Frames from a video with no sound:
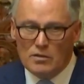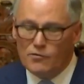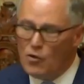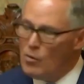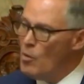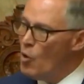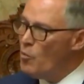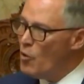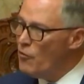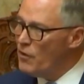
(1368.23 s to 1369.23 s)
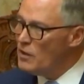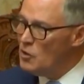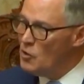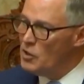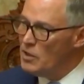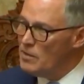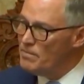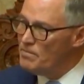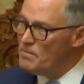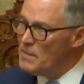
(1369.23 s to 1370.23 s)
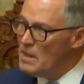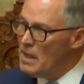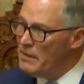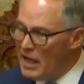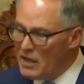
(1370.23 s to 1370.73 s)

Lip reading: to form a more perfect union. And